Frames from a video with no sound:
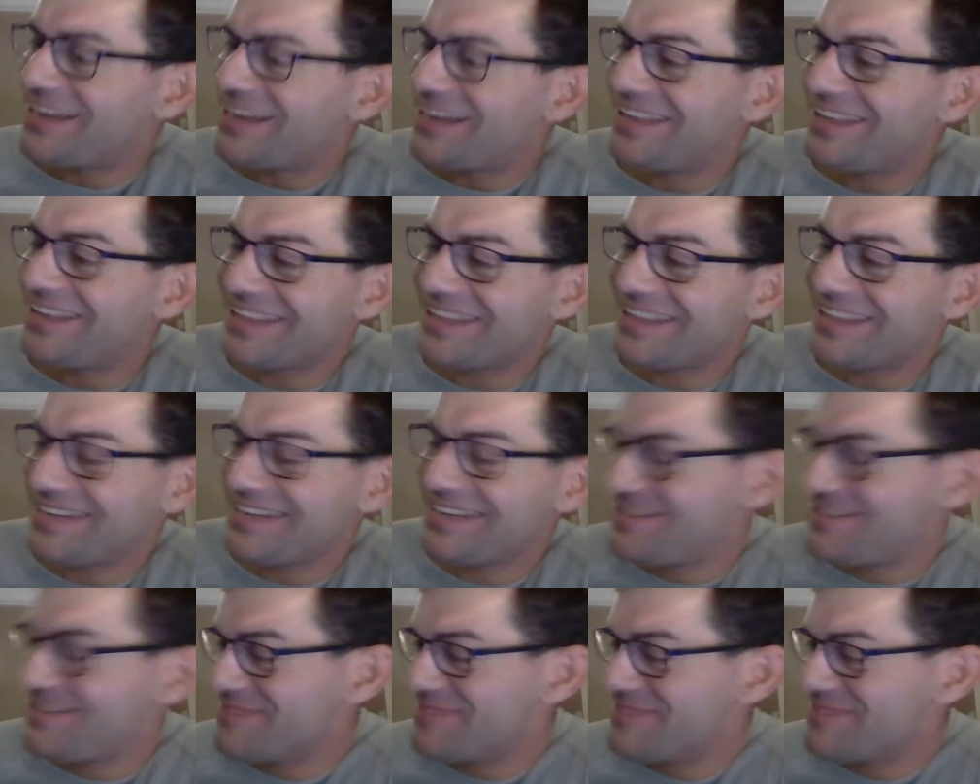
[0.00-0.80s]

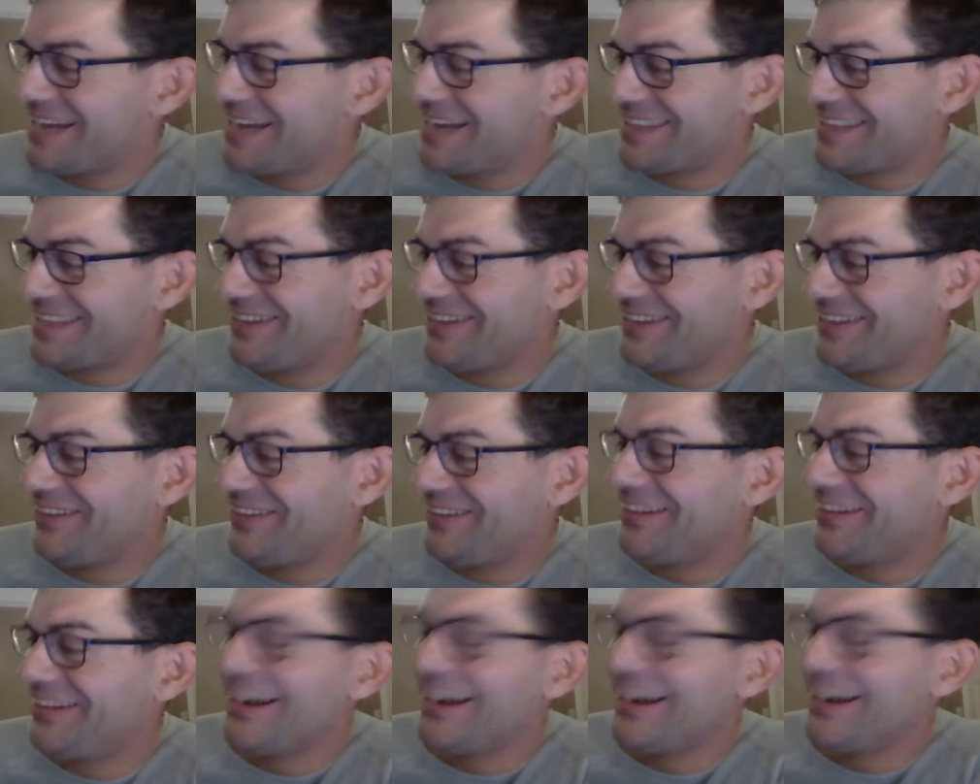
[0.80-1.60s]
thank you,
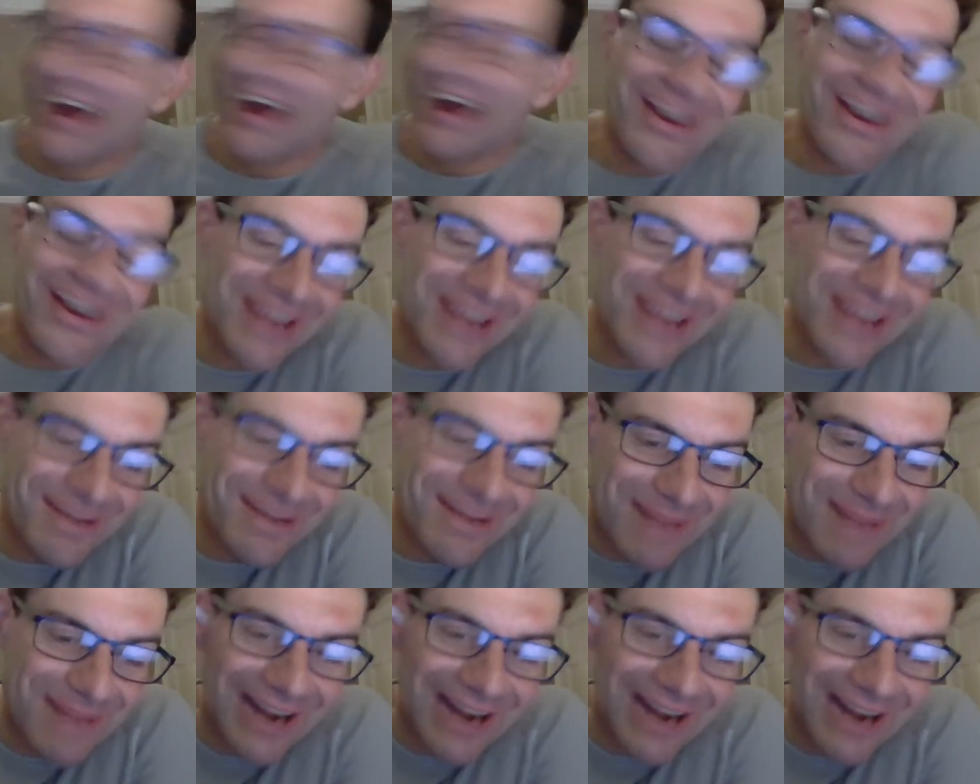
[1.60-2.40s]
Matthew. Only
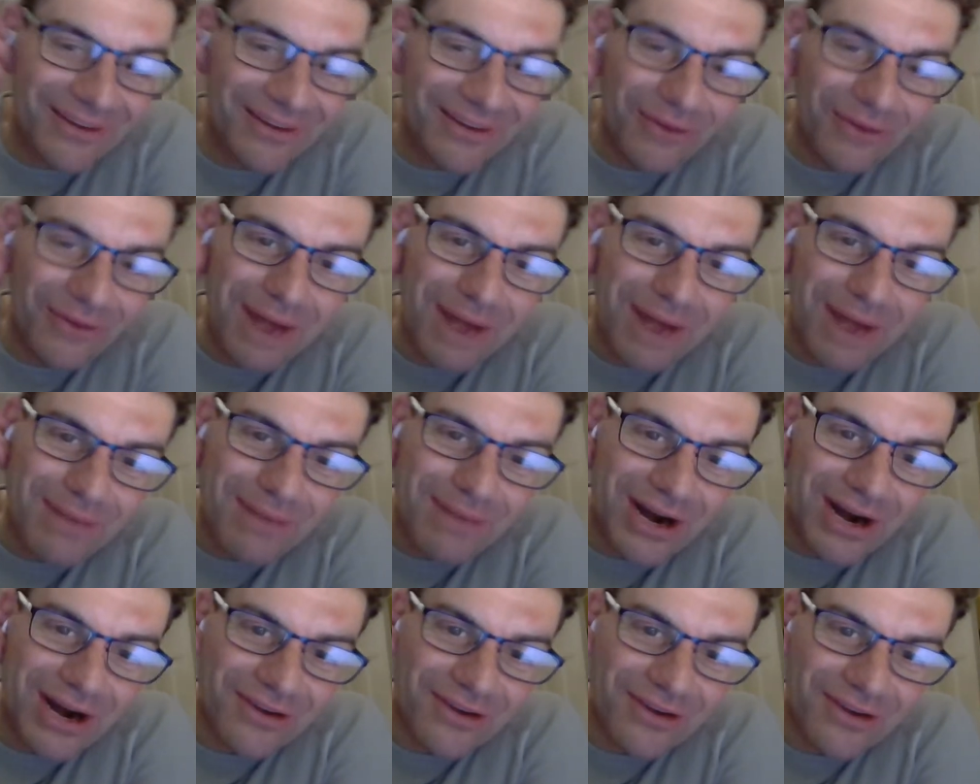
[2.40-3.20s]
about a
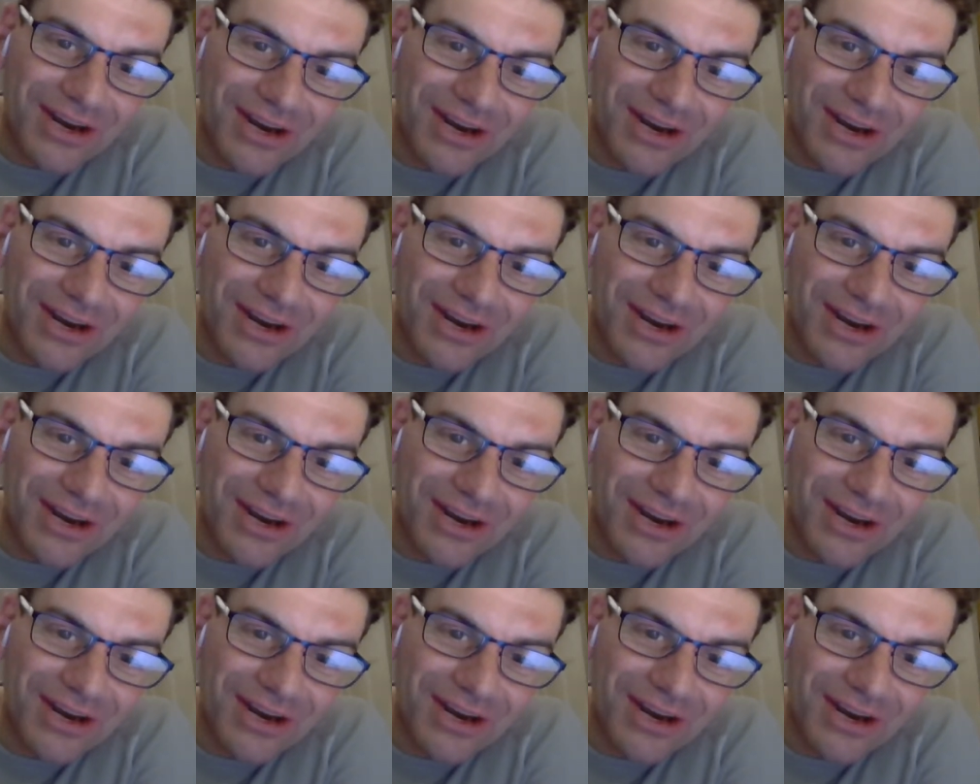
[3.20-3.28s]
park run